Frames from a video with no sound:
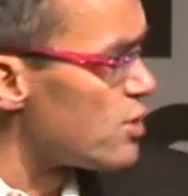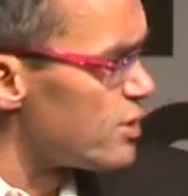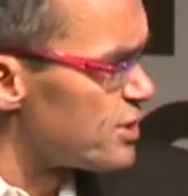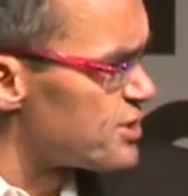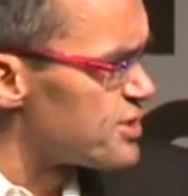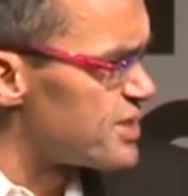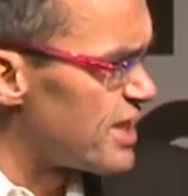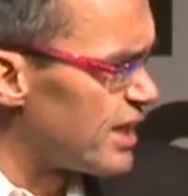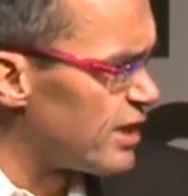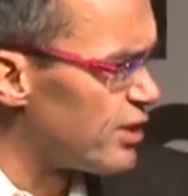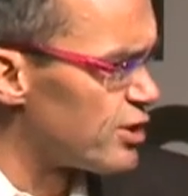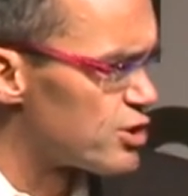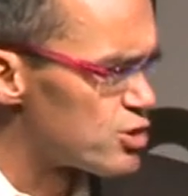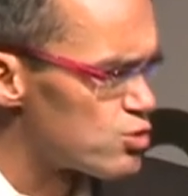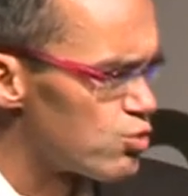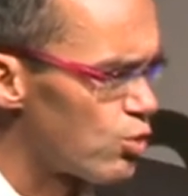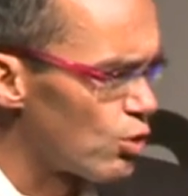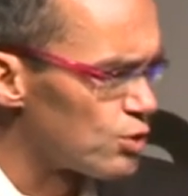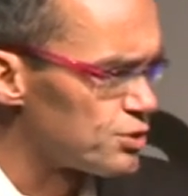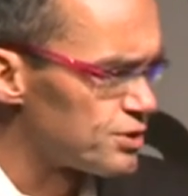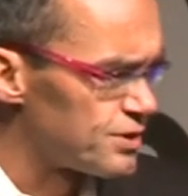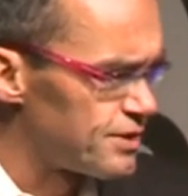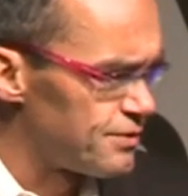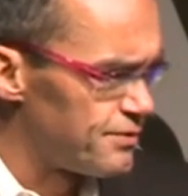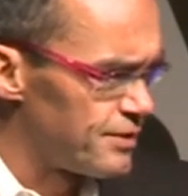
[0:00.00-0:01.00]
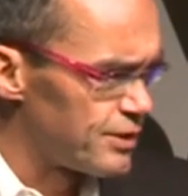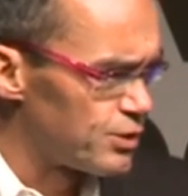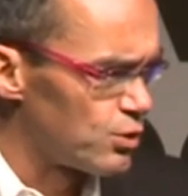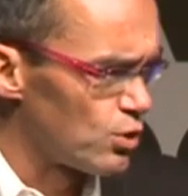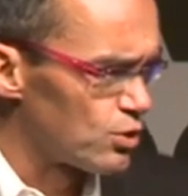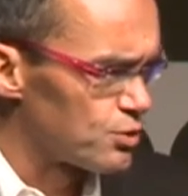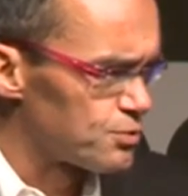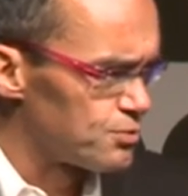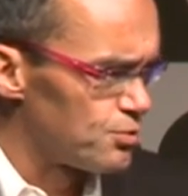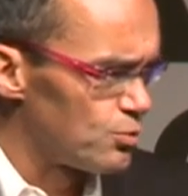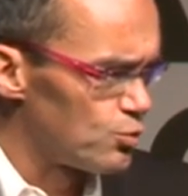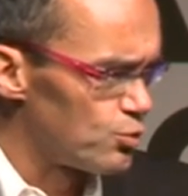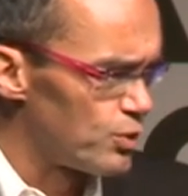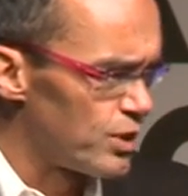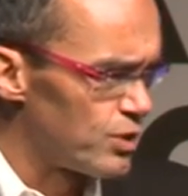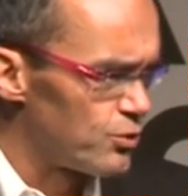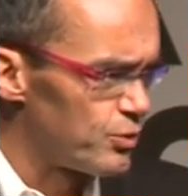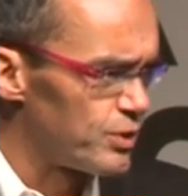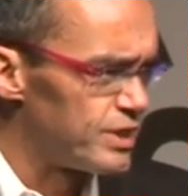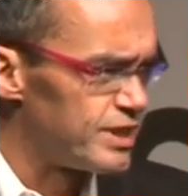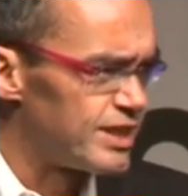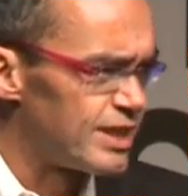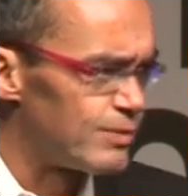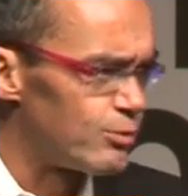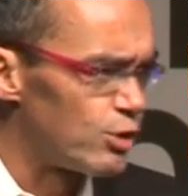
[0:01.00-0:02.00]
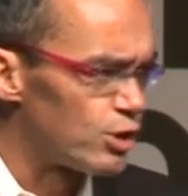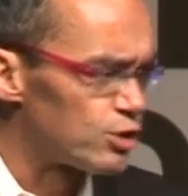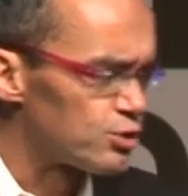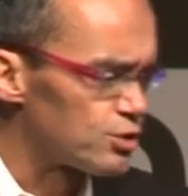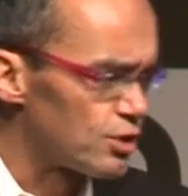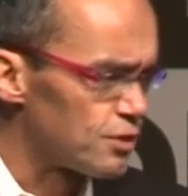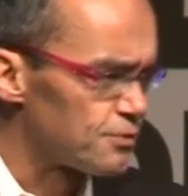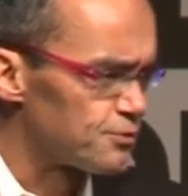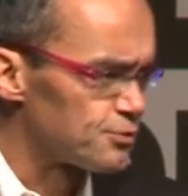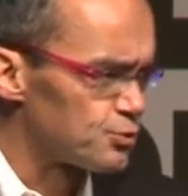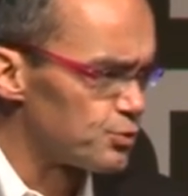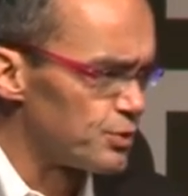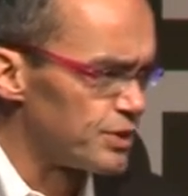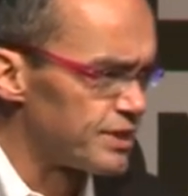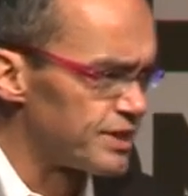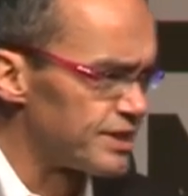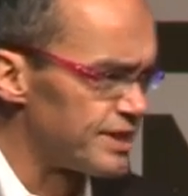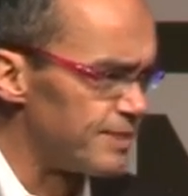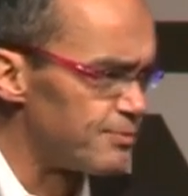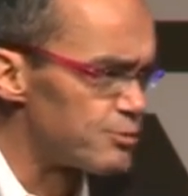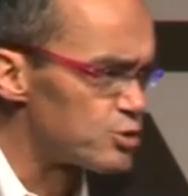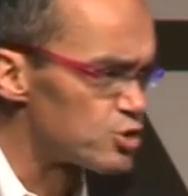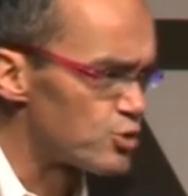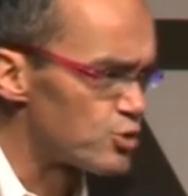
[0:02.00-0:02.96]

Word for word: the challenge was difficult. We, Ebeltoft, we keep